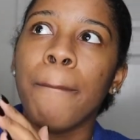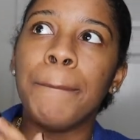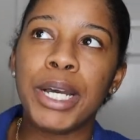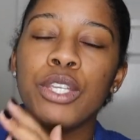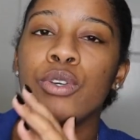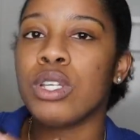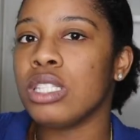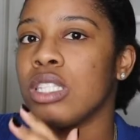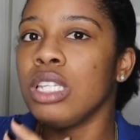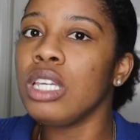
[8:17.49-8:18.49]
but you
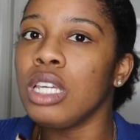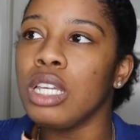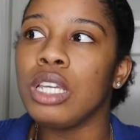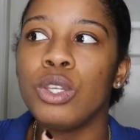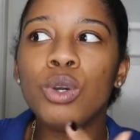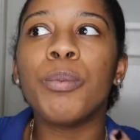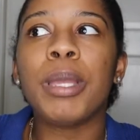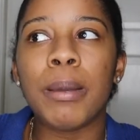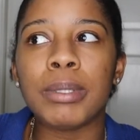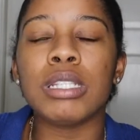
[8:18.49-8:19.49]
can see, you'll
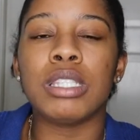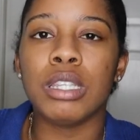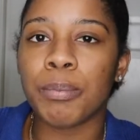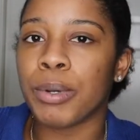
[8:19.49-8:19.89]
be able to see the